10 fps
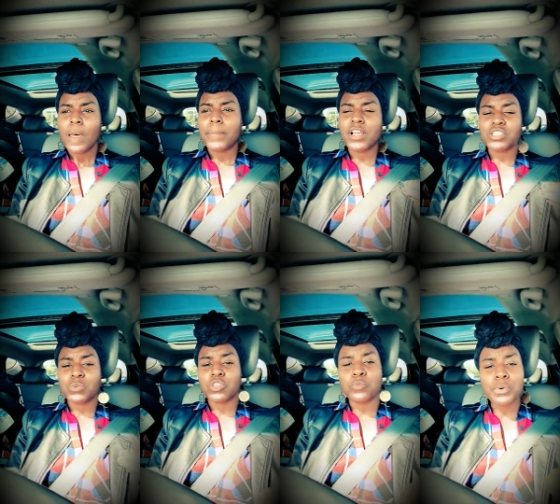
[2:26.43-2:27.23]
because
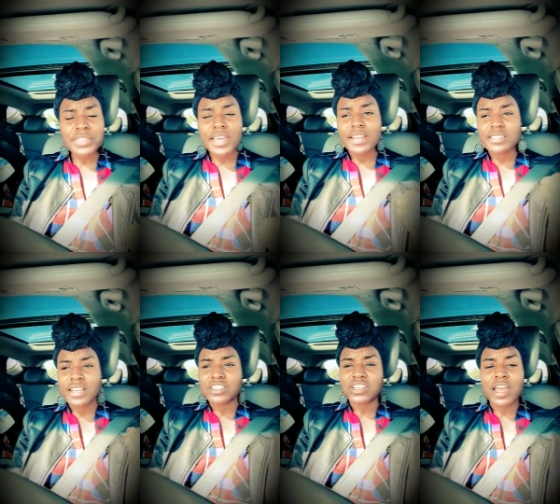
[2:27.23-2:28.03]
when you put that
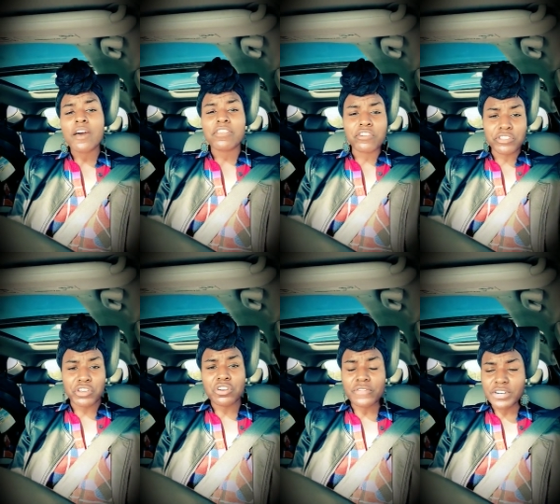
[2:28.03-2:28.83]
intention out there, the
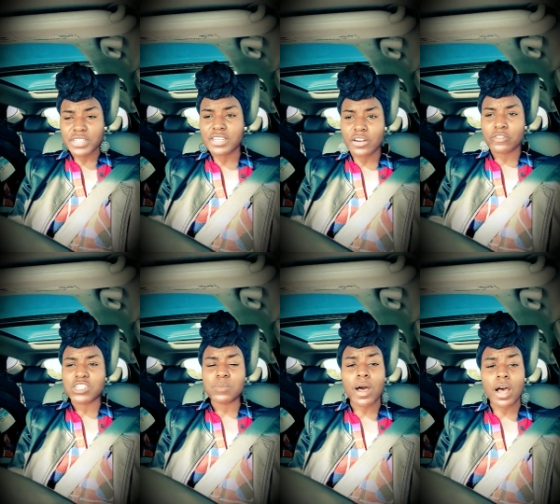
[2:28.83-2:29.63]
universe is going to
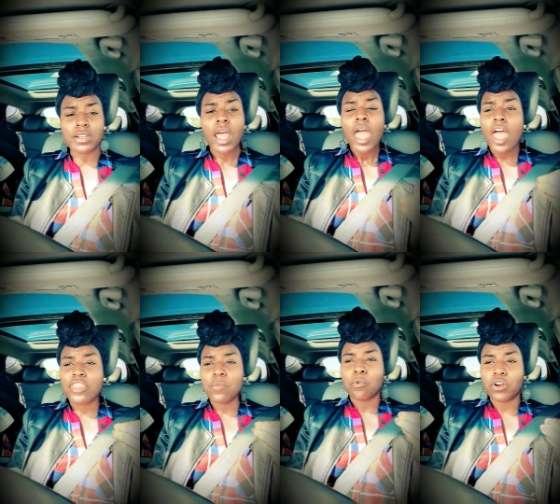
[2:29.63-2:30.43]
respond.
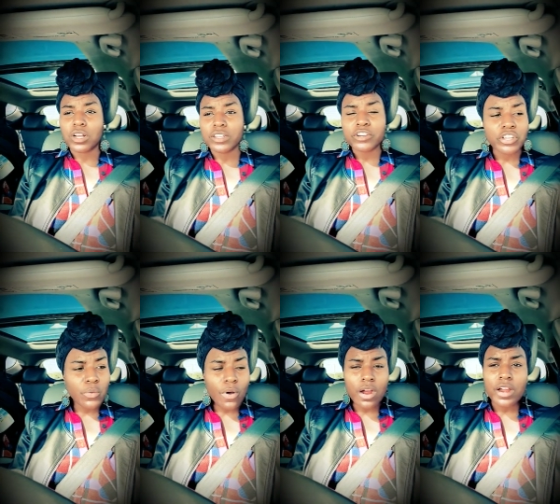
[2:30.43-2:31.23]
And the more clear
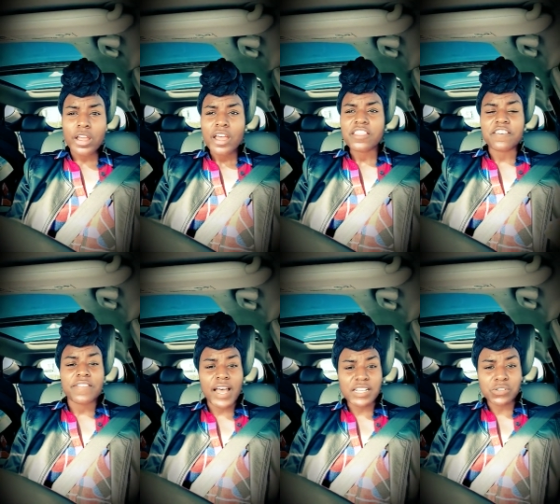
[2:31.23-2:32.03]
you are, the
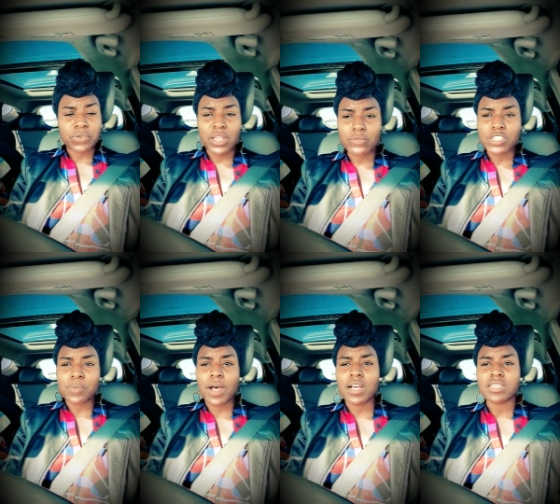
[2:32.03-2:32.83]
faster it can
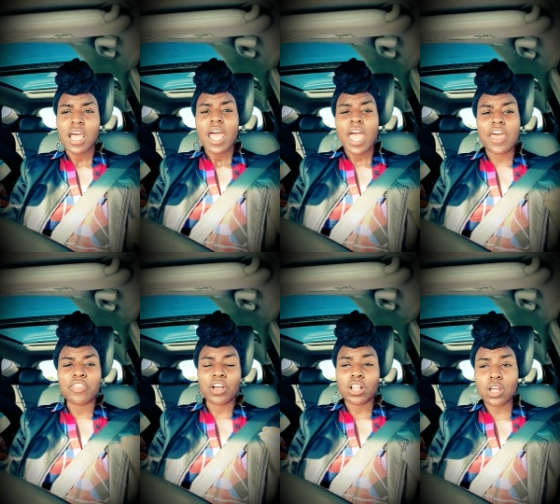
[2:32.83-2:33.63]
respond,
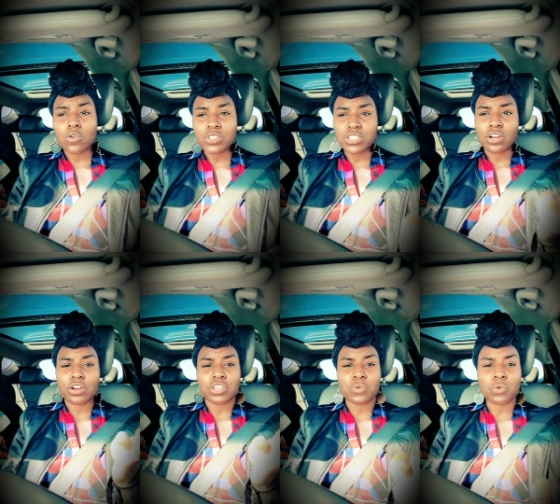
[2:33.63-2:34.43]
and the
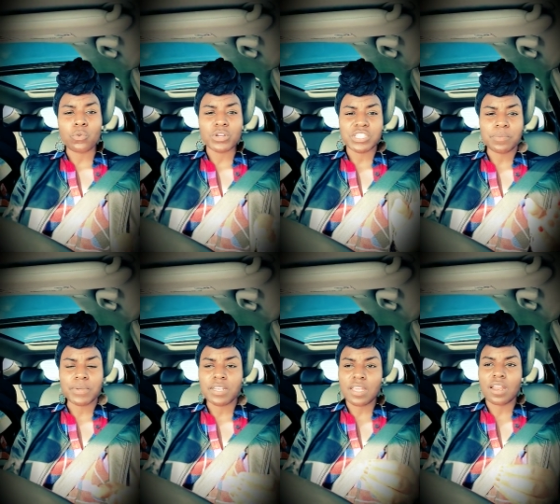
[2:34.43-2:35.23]
closer you are going to
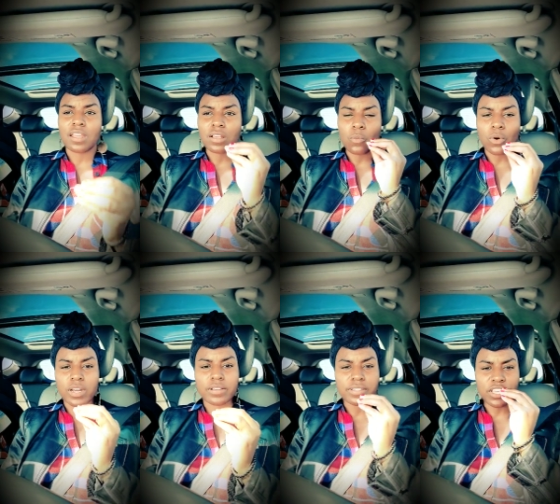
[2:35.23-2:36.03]
be to getting what
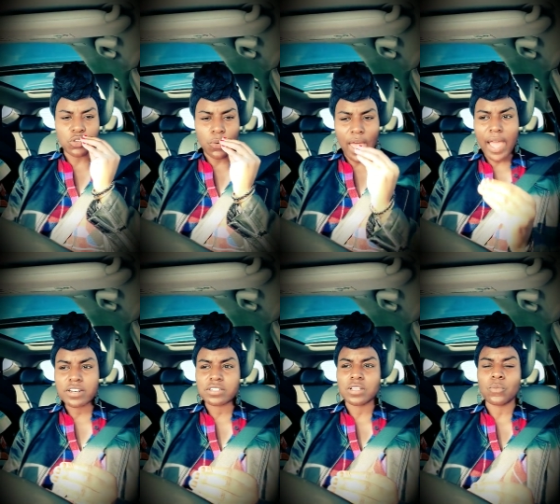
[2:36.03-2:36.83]
it is that you
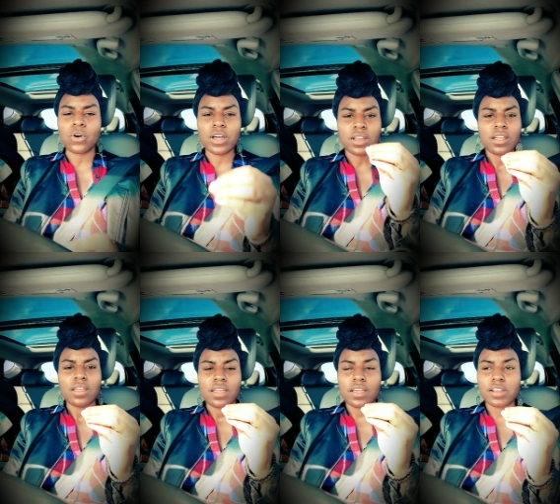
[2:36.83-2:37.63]
actually
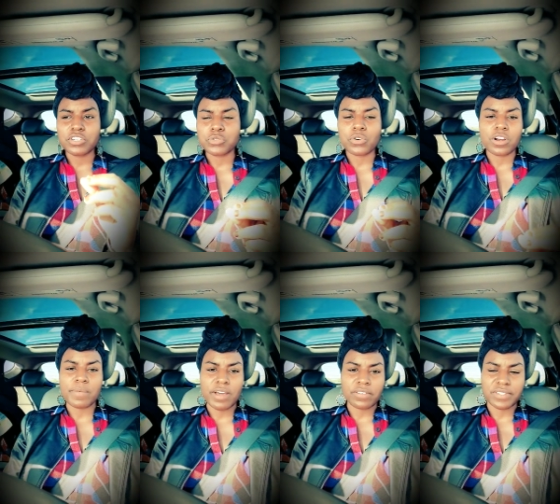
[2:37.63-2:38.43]
want in a shorter
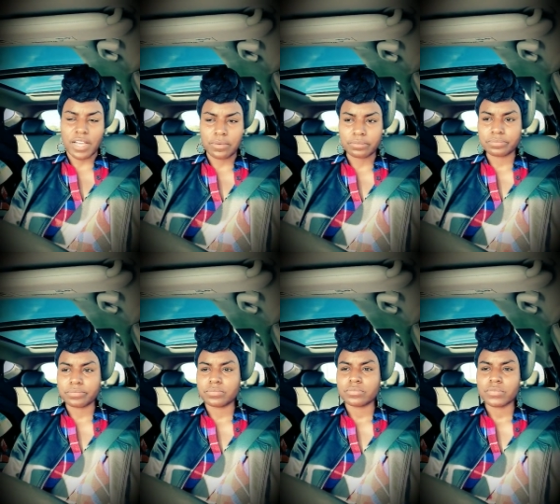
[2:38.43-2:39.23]
amount of
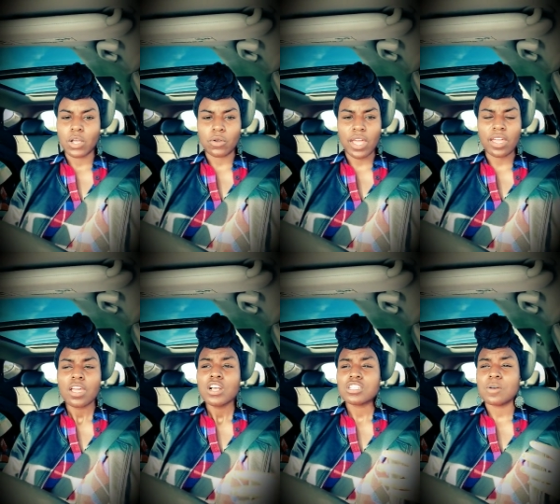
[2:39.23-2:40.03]
time. Okay?
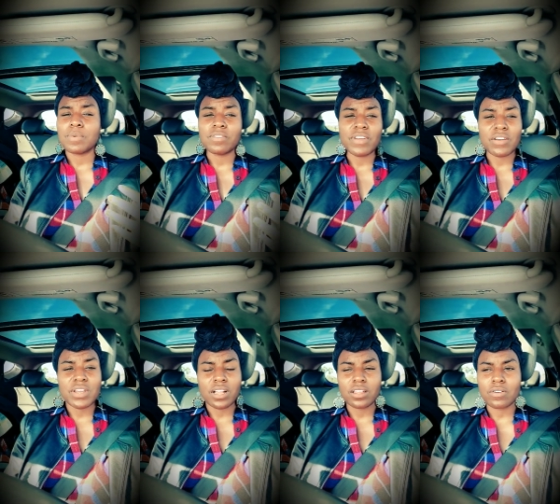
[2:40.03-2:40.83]
So be
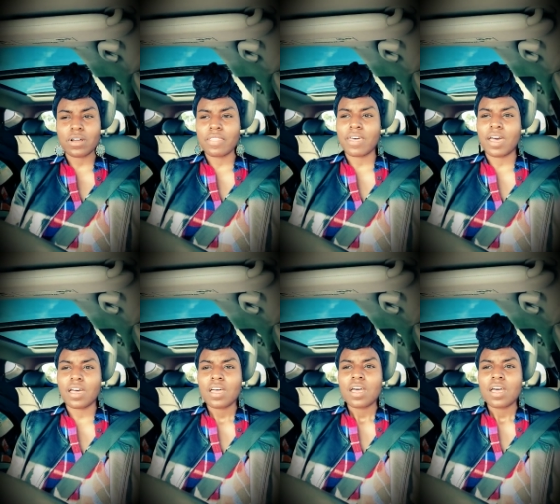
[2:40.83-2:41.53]
very clear on that.